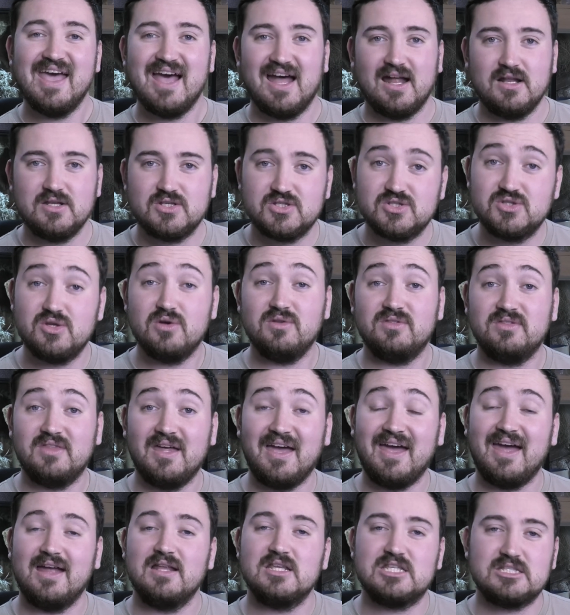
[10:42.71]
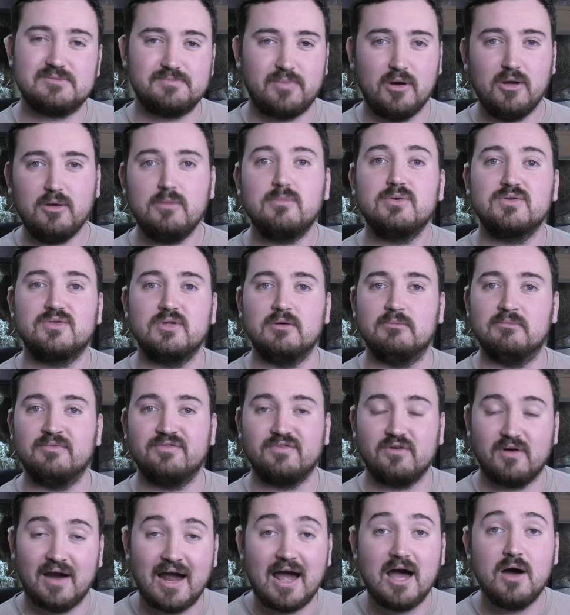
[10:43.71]
and stood there and spoke with them
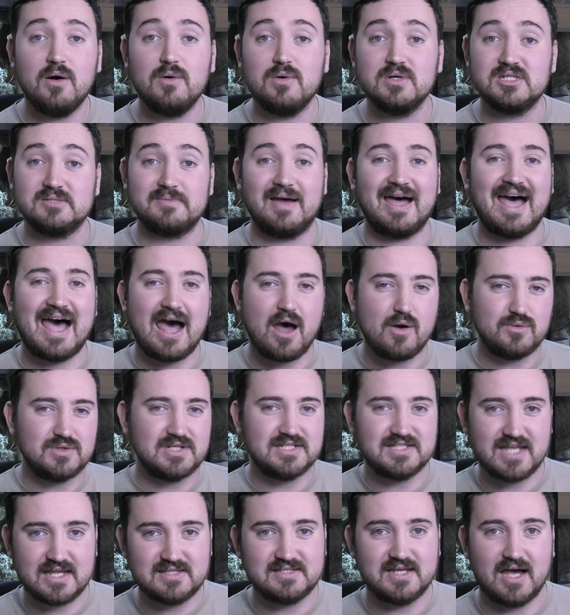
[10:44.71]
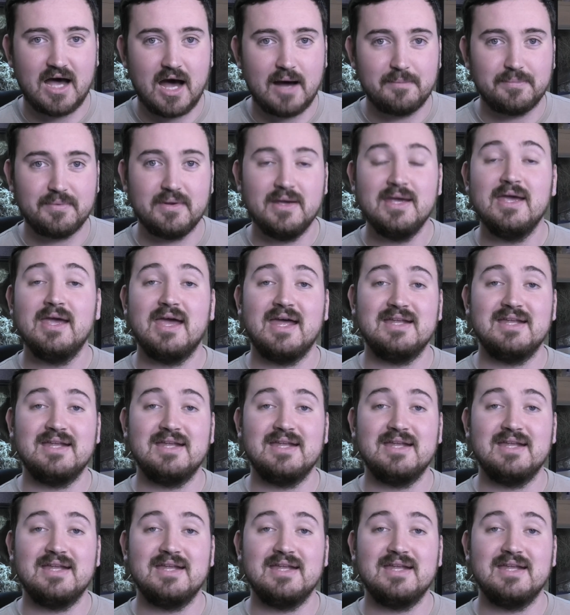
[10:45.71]
for hours about how to set it up